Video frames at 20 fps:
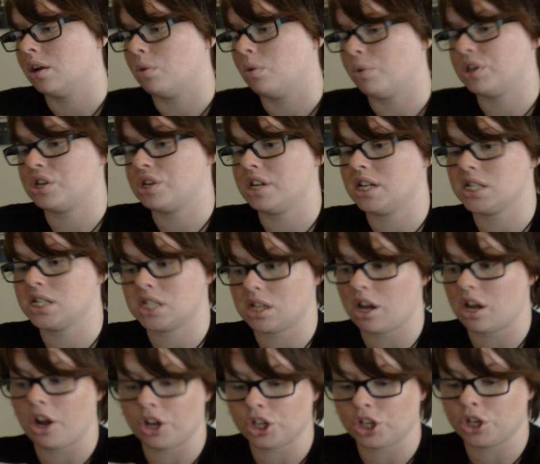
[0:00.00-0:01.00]
which
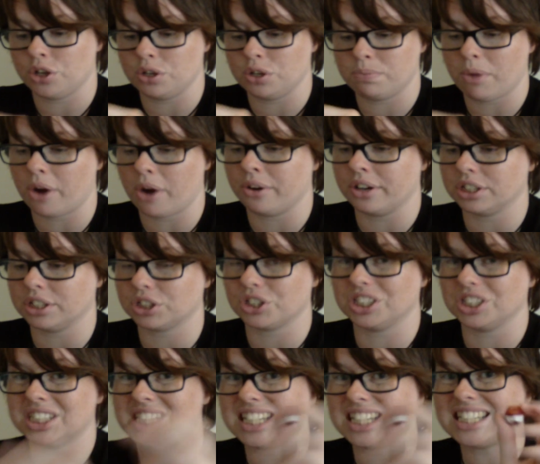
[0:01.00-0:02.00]
is a huge bonus
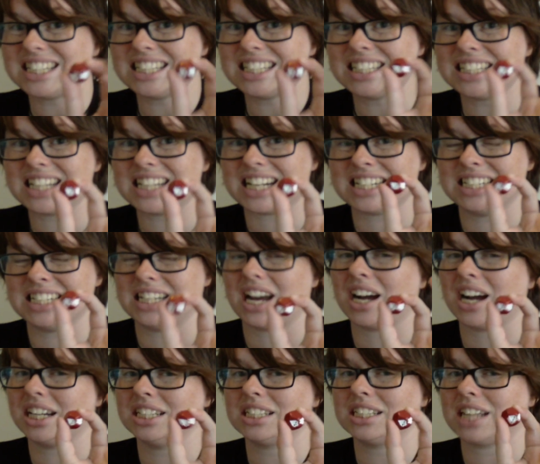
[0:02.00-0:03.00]
because this isn't a
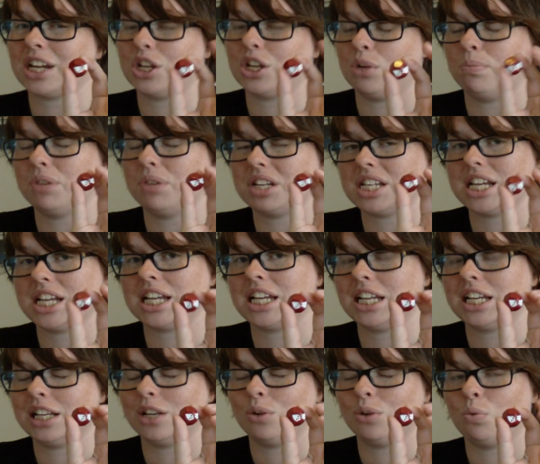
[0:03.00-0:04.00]
dice that you
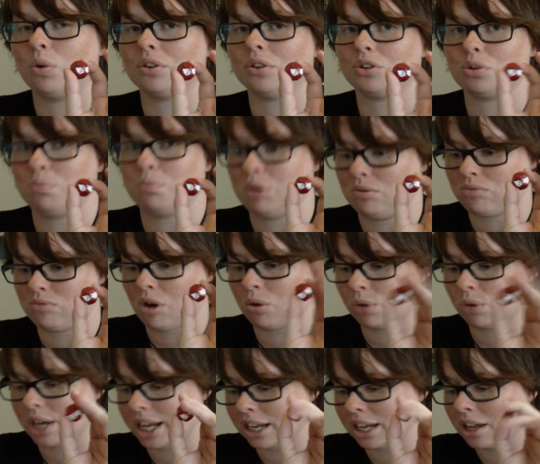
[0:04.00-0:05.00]
particularly want to be
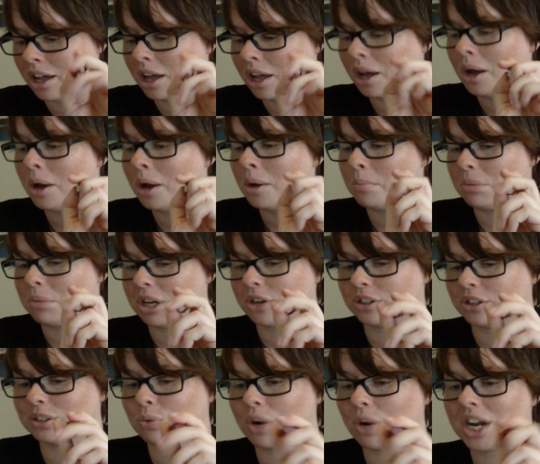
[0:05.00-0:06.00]
rolling,
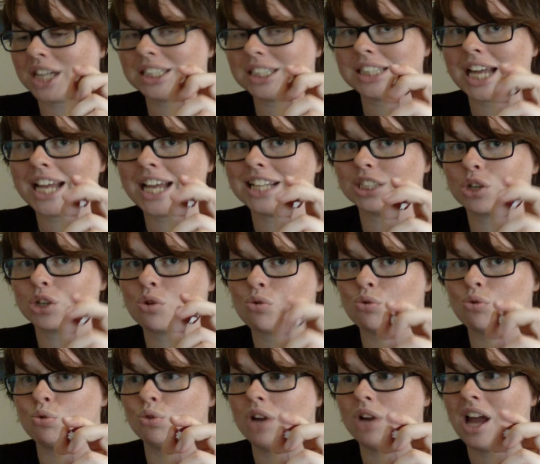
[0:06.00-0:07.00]
because when I say it's
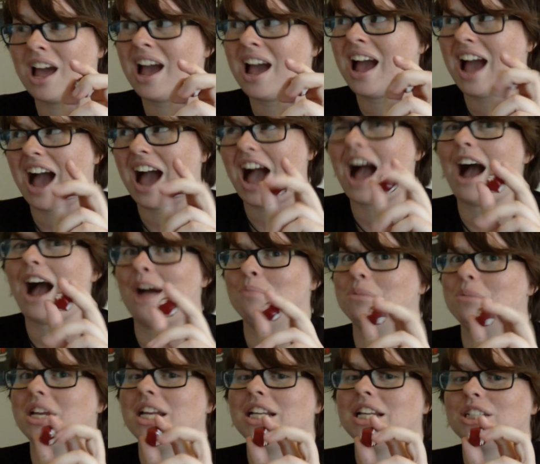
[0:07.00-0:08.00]
cruel, I
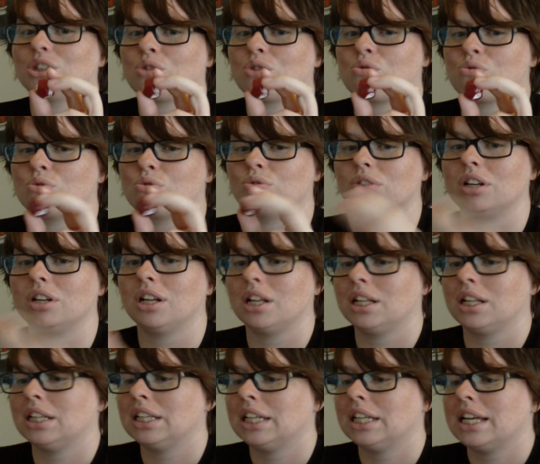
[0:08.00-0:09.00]
mean it's cruel.
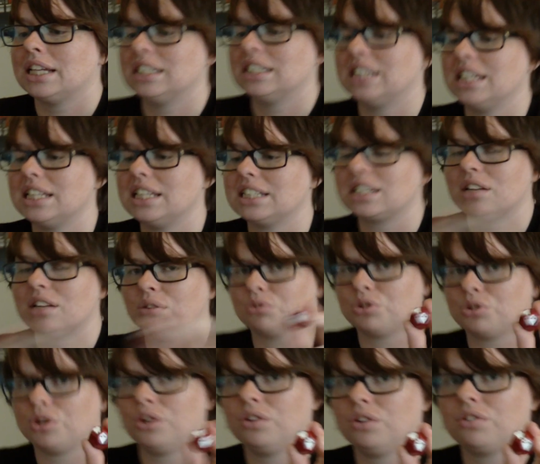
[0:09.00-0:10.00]
See this little
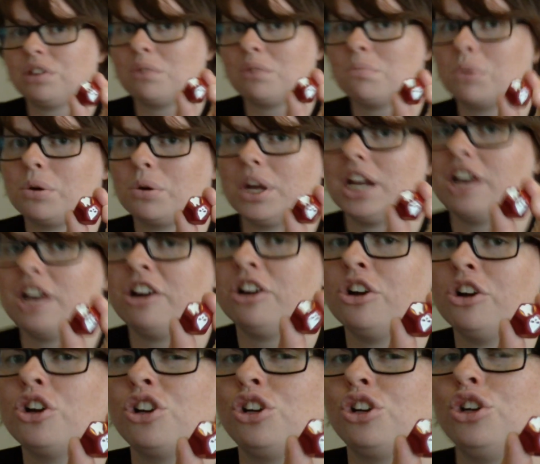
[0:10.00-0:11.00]
tooth symbol
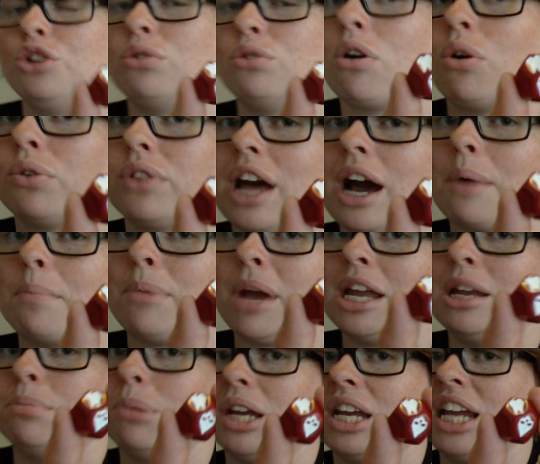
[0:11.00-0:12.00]
here? You roll that
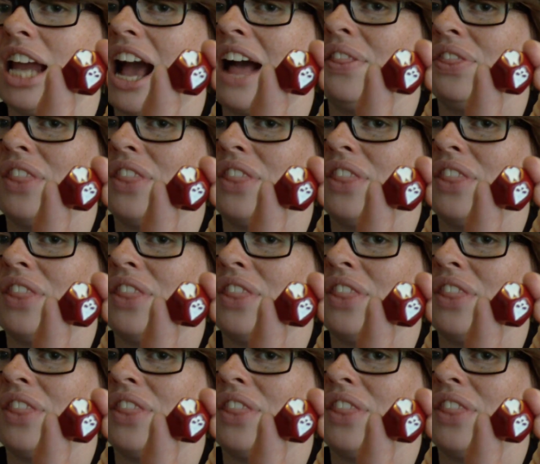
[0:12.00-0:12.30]
baby